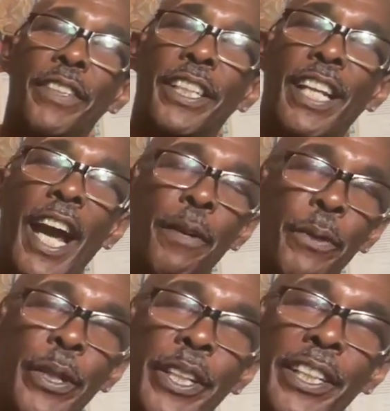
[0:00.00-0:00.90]
in your
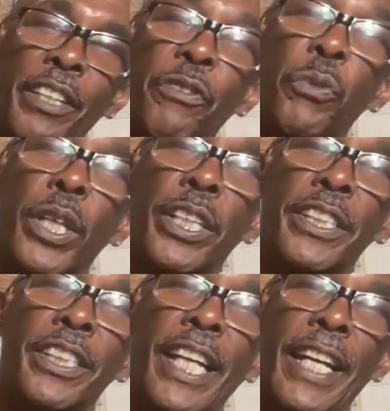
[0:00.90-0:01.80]
library if you want to
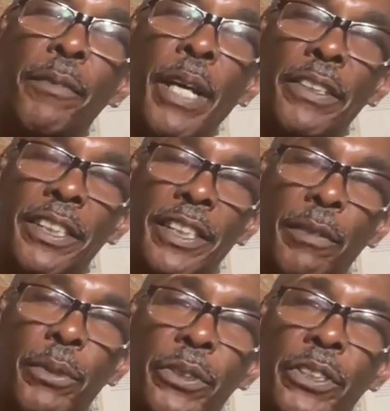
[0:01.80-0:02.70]
understand about the
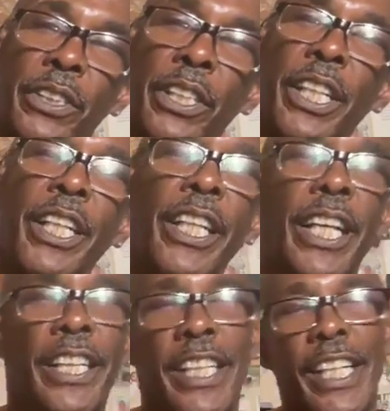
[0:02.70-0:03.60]
Sibyls.
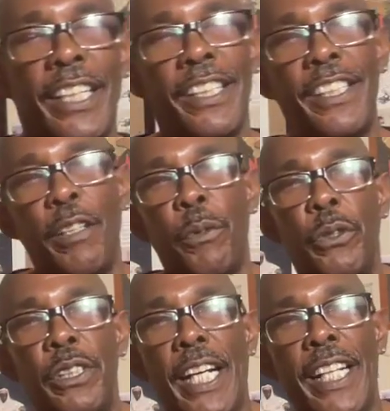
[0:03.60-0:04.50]
And again, the
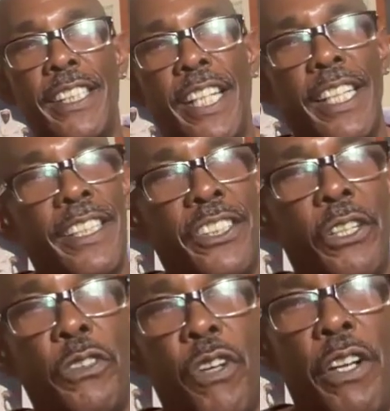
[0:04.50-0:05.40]
Sibyls, like I said, the
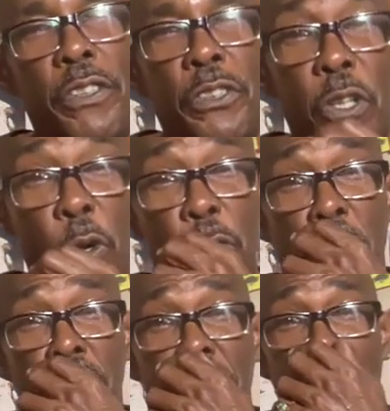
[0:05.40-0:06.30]
church fathers stole
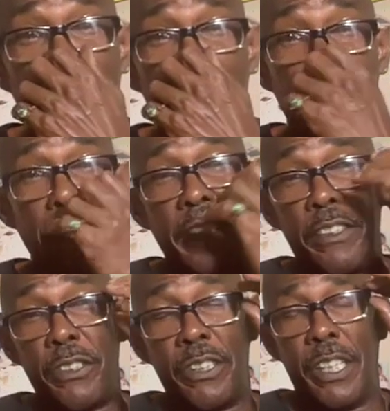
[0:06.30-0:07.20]
her seat.
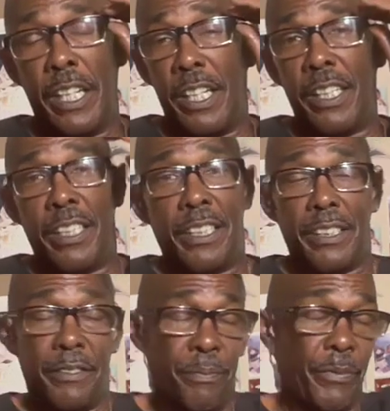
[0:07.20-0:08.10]
Uh,
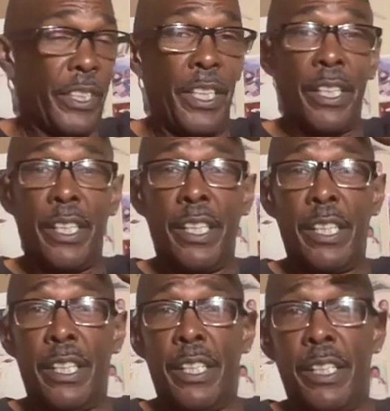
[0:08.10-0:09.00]

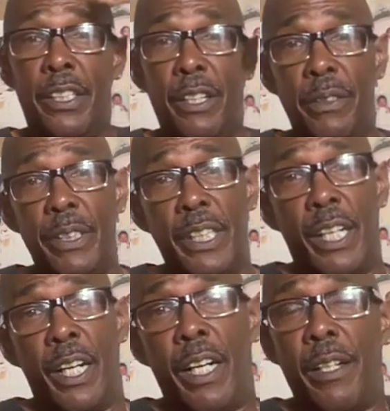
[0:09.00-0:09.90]
you
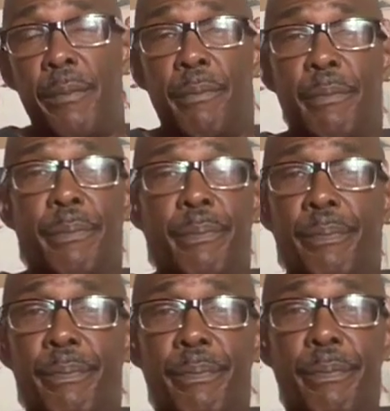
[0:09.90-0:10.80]
know,
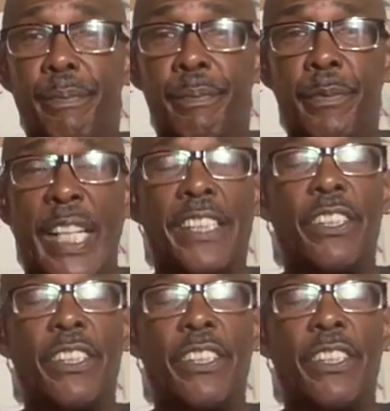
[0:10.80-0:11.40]
they